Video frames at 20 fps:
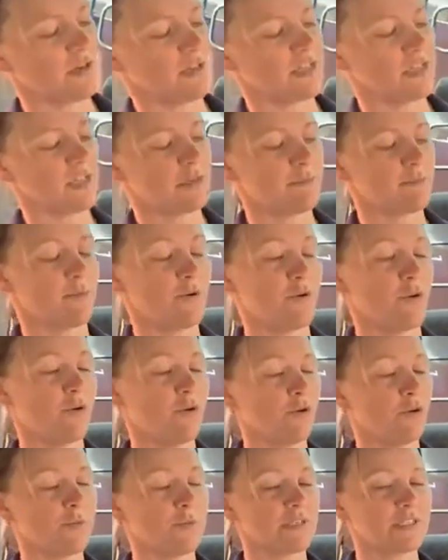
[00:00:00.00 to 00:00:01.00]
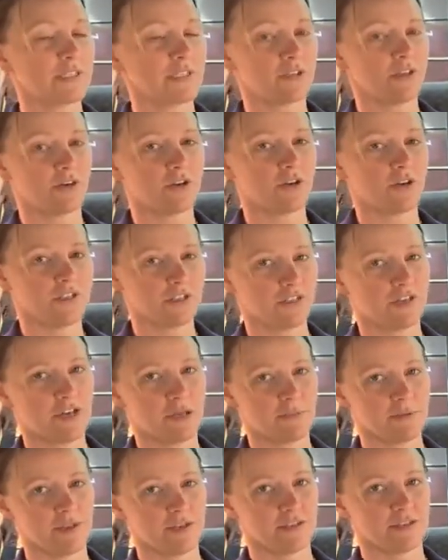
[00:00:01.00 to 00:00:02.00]
I keep all my stock and tie
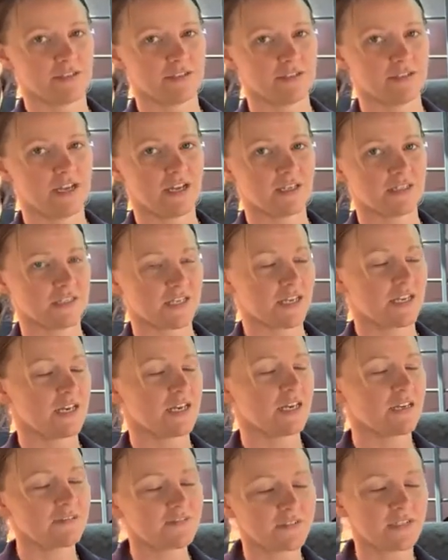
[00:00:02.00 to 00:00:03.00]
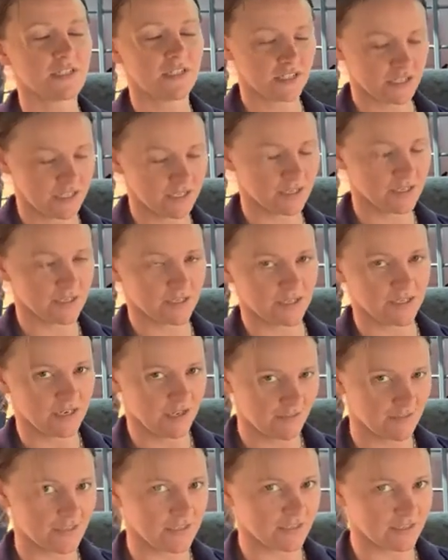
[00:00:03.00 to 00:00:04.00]
pins, and he lives in here, he
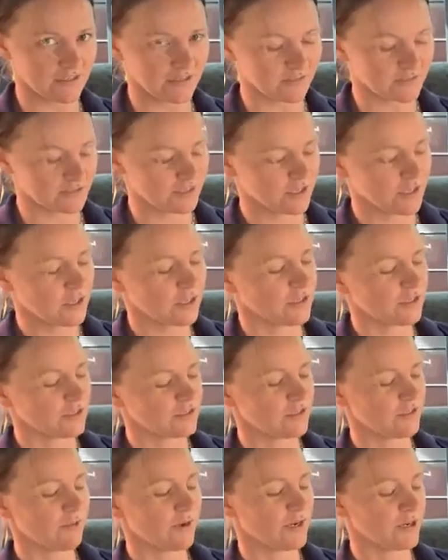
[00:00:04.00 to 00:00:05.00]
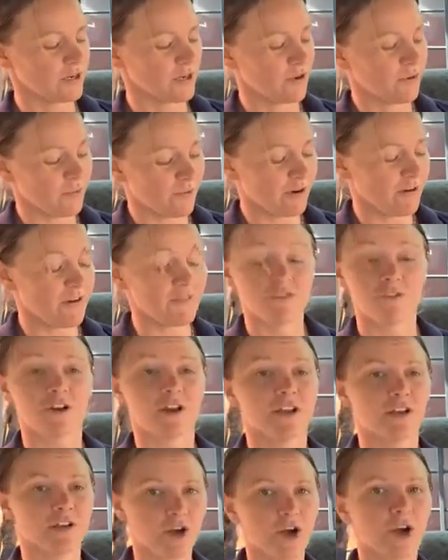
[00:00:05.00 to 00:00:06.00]
never leaves. So I know wherever
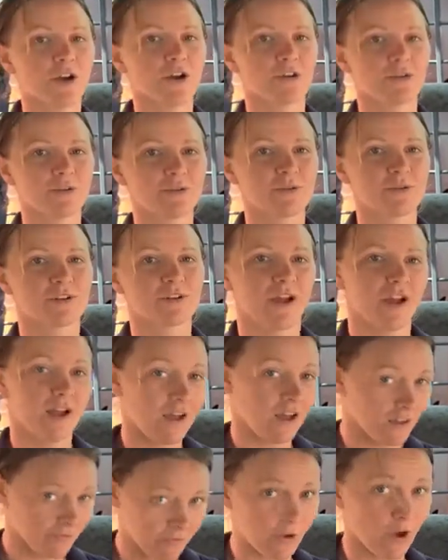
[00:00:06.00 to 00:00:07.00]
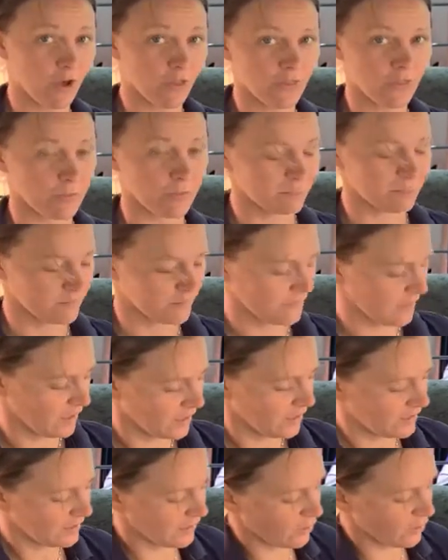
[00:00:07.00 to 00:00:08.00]
I go, I've got them.
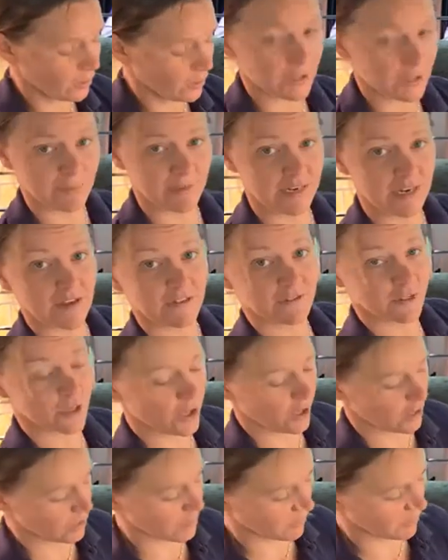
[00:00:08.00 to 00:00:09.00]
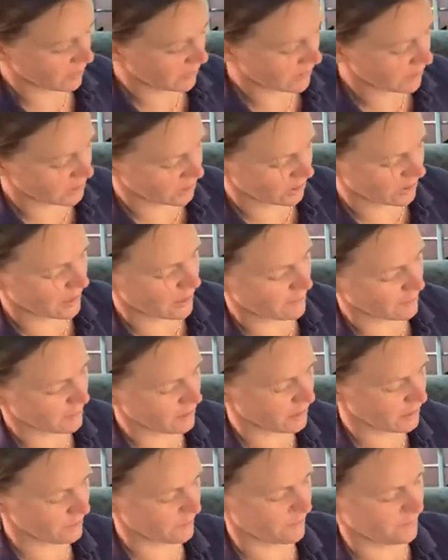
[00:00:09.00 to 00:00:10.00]
They're not going to be left at home on the kitchen cabinet.